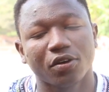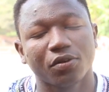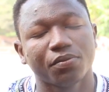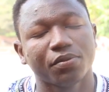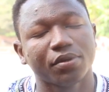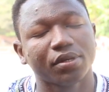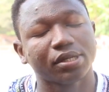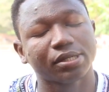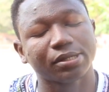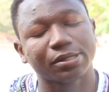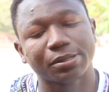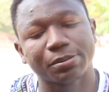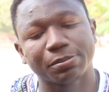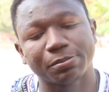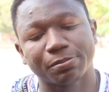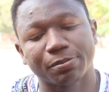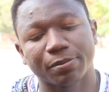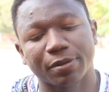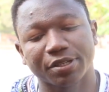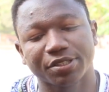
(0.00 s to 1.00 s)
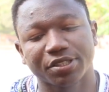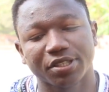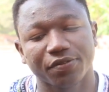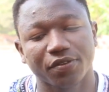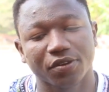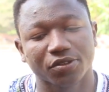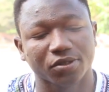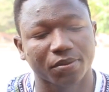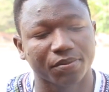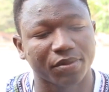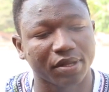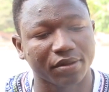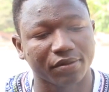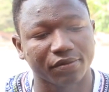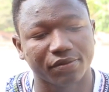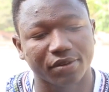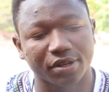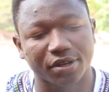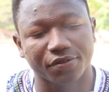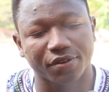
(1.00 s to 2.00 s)
be achieving
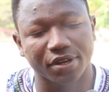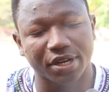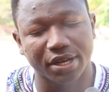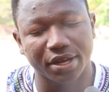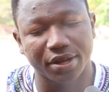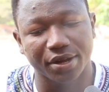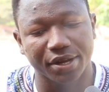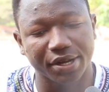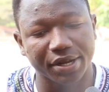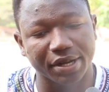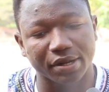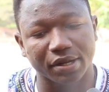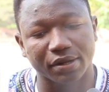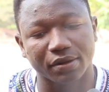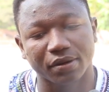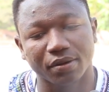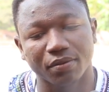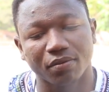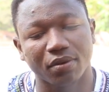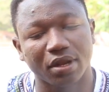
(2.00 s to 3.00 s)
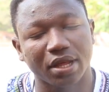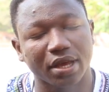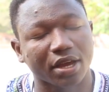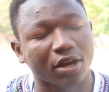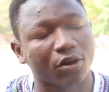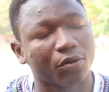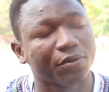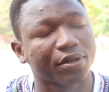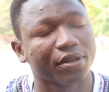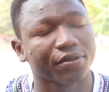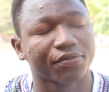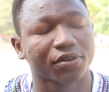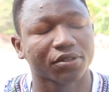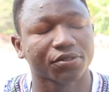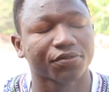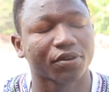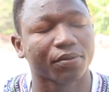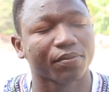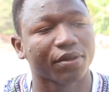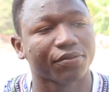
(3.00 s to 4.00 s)
something very, very great. Like, I'll be the
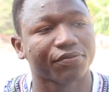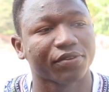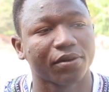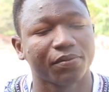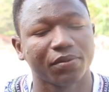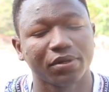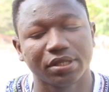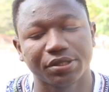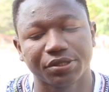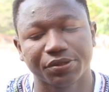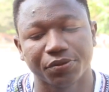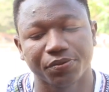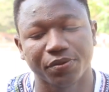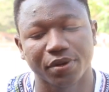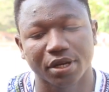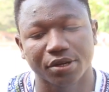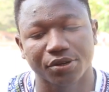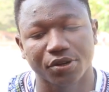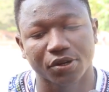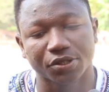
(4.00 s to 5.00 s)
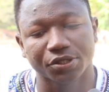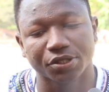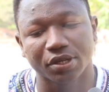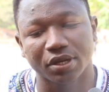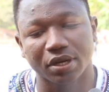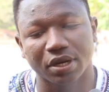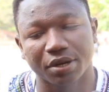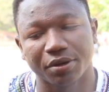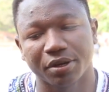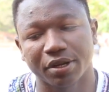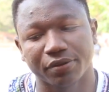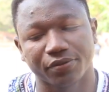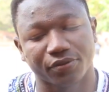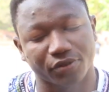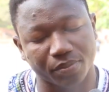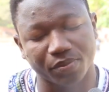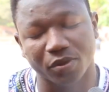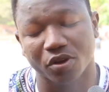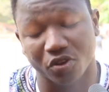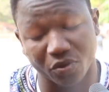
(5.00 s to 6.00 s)
first from the family to be a doctor, and then
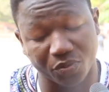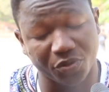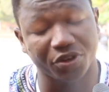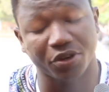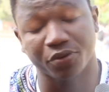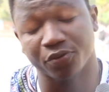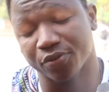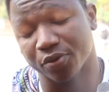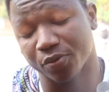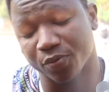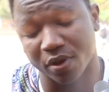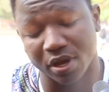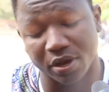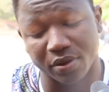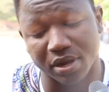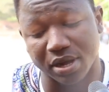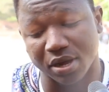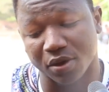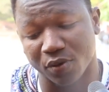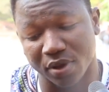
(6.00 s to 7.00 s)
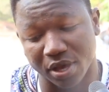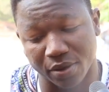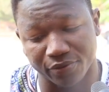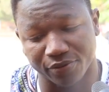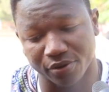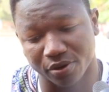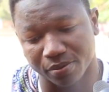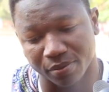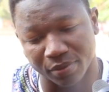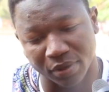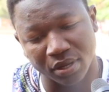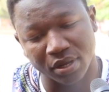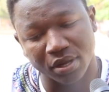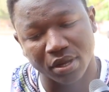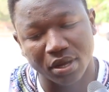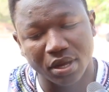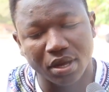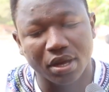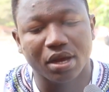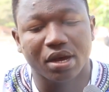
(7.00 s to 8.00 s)
from the community, from where I'm from.
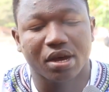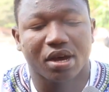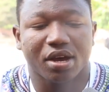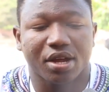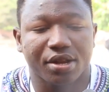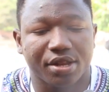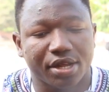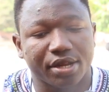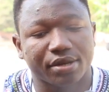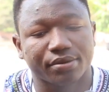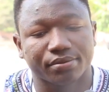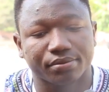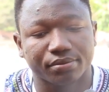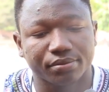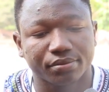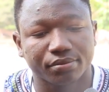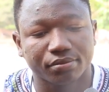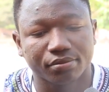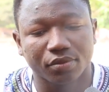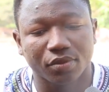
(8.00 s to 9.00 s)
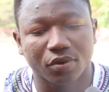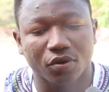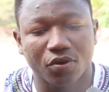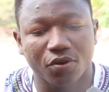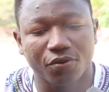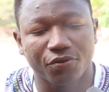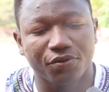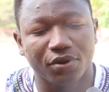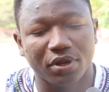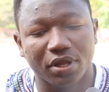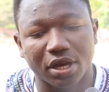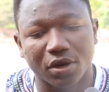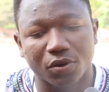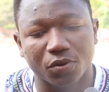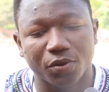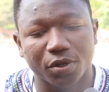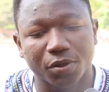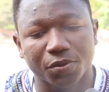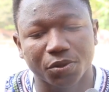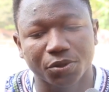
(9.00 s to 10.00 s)
And then hopefully I
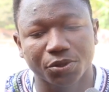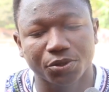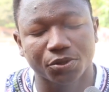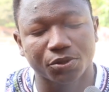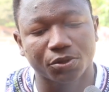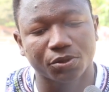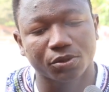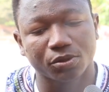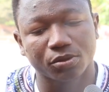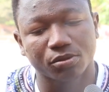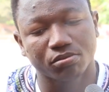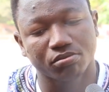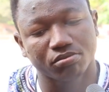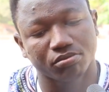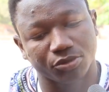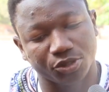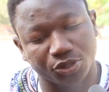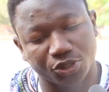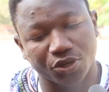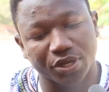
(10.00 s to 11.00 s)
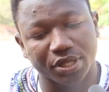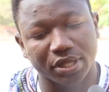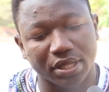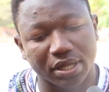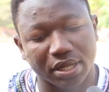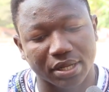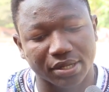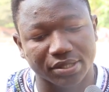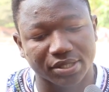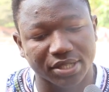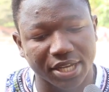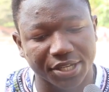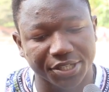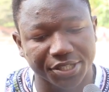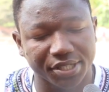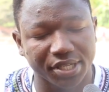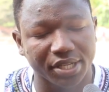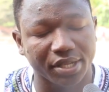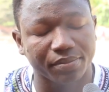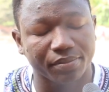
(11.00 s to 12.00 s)
will be able to join the
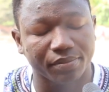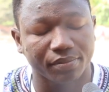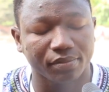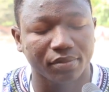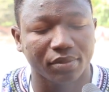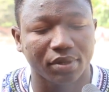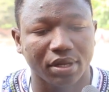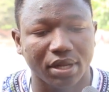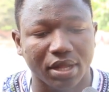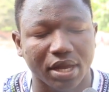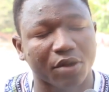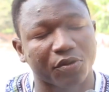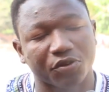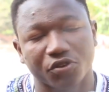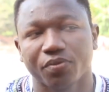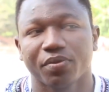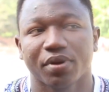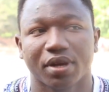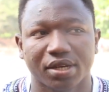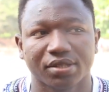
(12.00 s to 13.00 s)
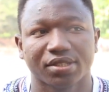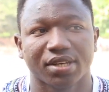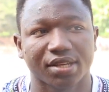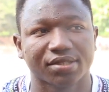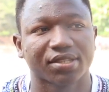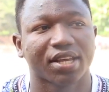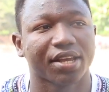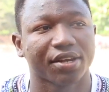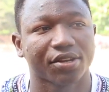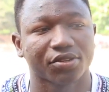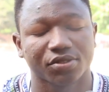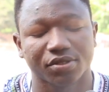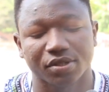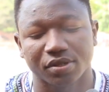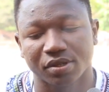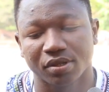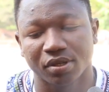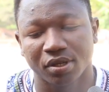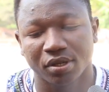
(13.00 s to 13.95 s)
research team. Like, I want to be a research scientist